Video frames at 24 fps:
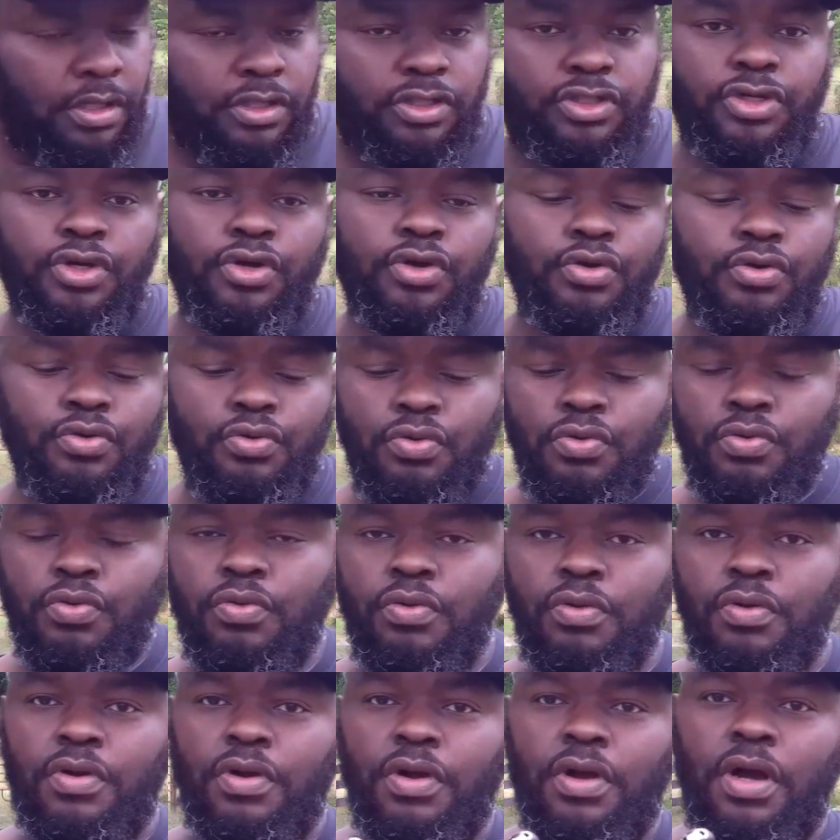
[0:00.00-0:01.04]
2
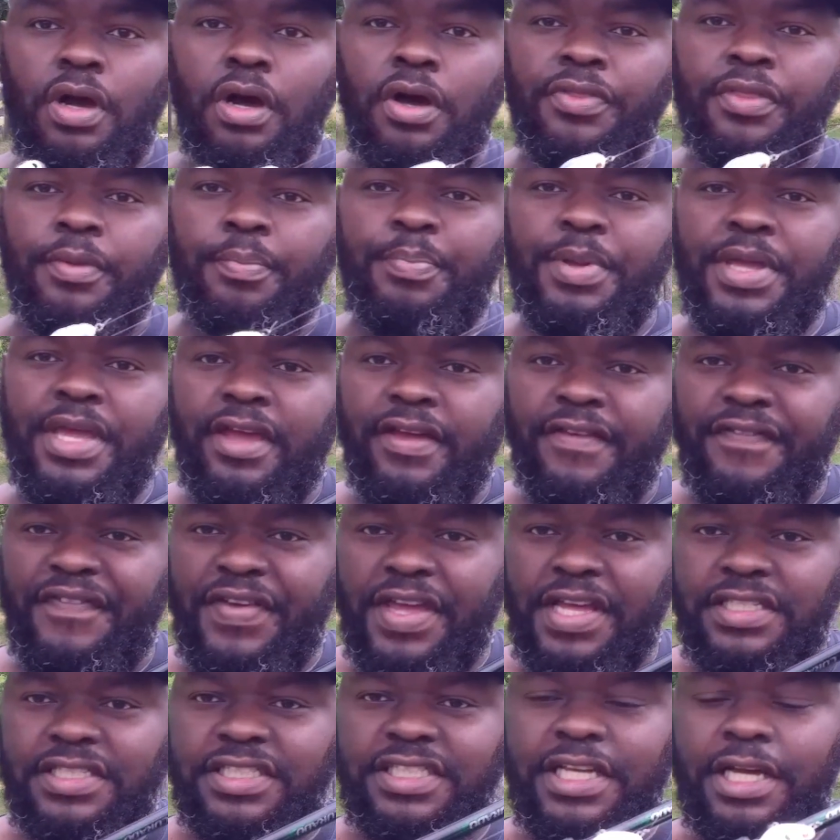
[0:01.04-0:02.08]
of the
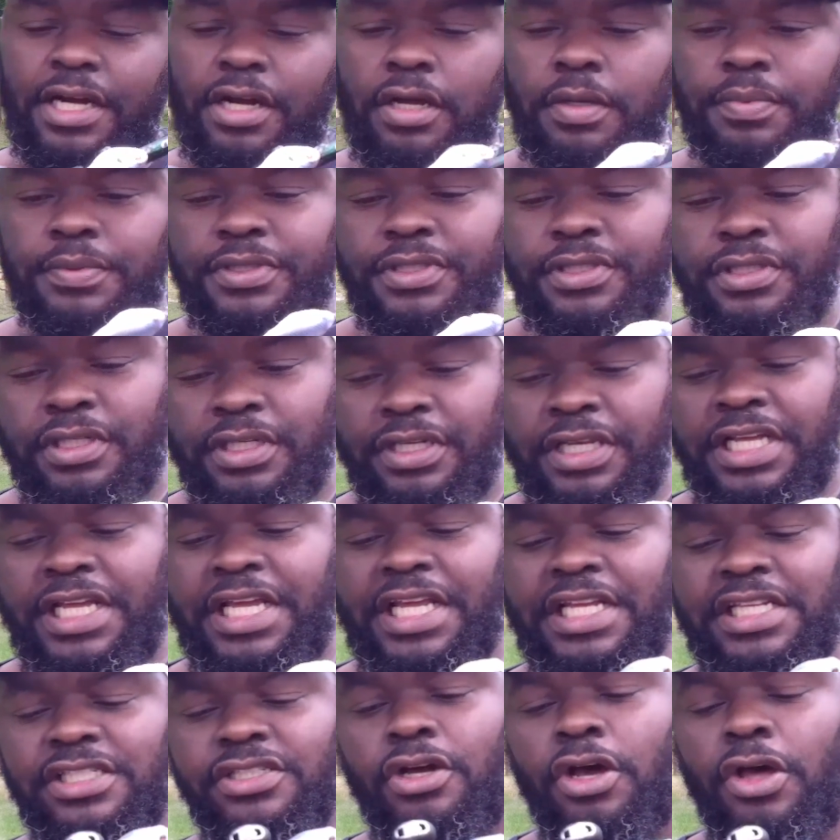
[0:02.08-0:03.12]
BFS setups.
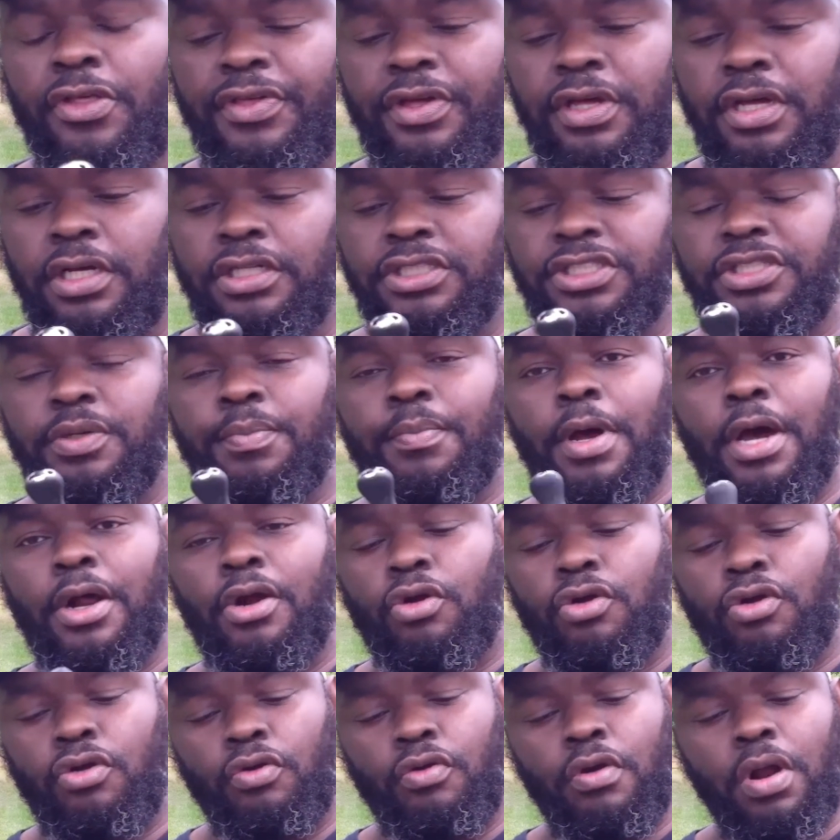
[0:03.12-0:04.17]
These are the Shimano
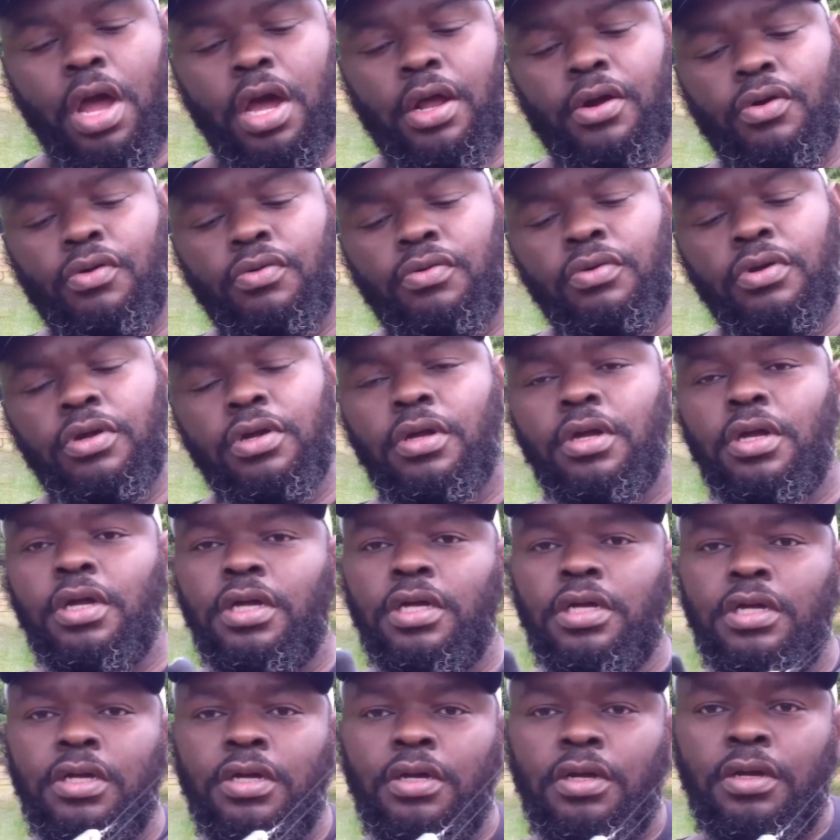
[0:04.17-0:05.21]
Corrado
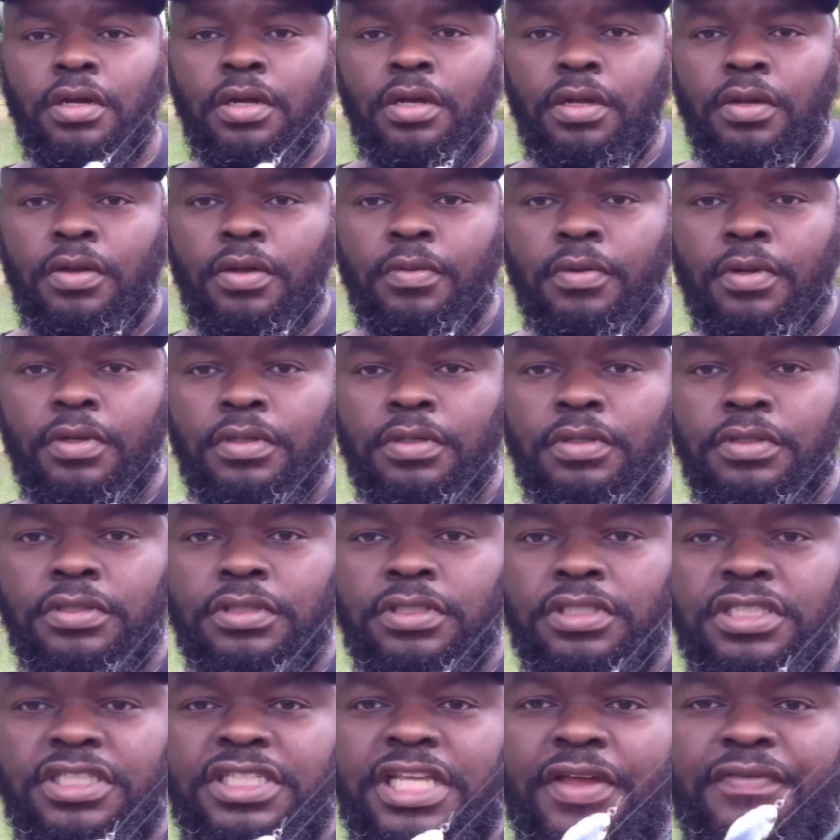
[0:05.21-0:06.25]

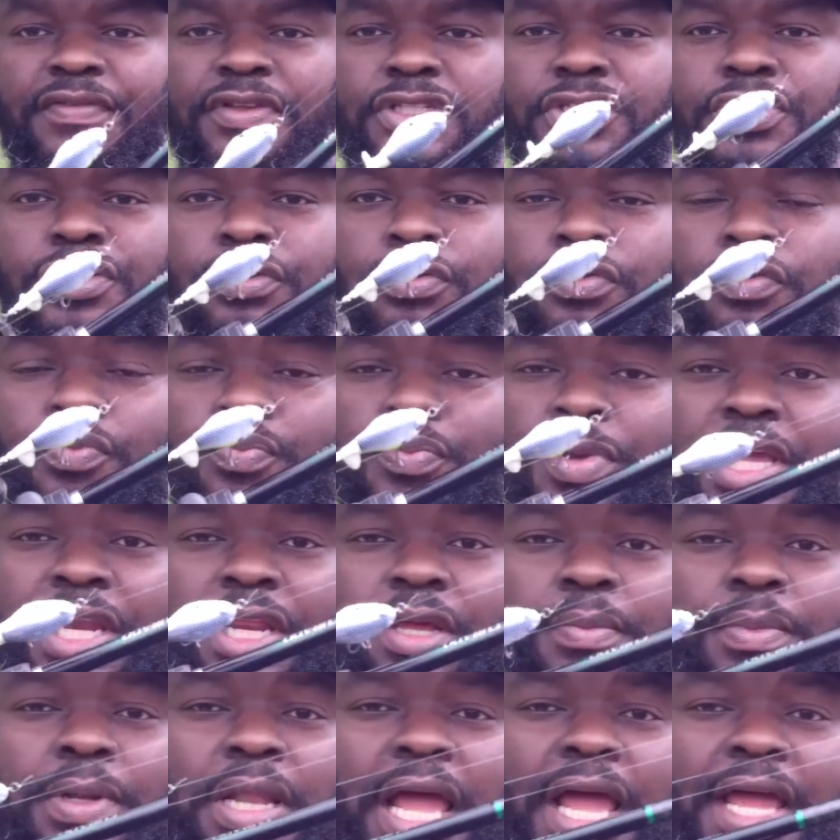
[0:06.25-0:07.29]
7.2
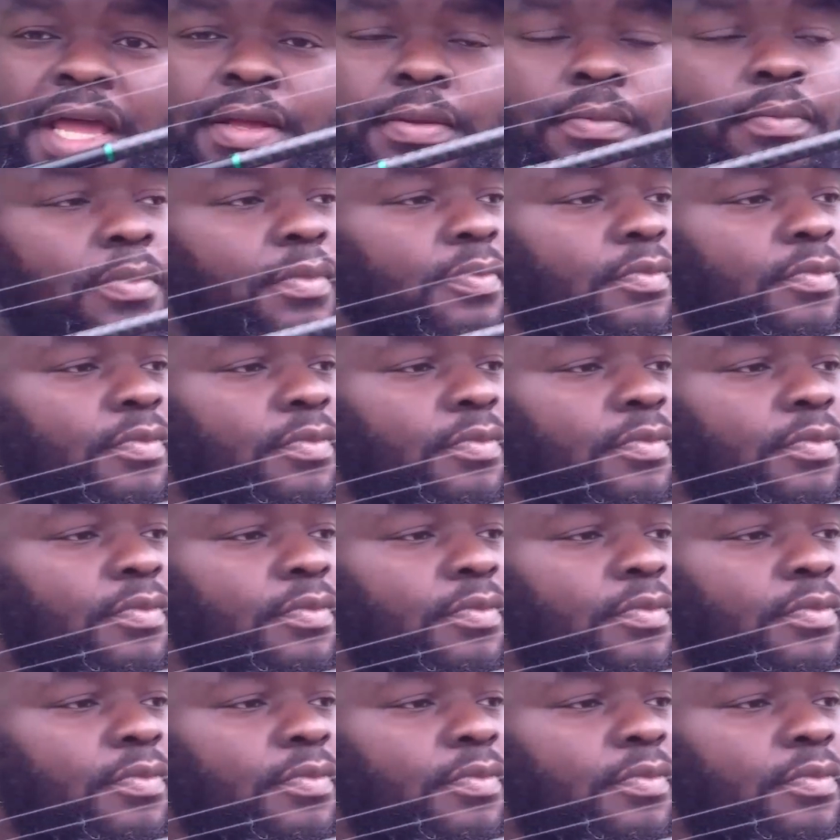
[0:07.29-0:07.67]
medium light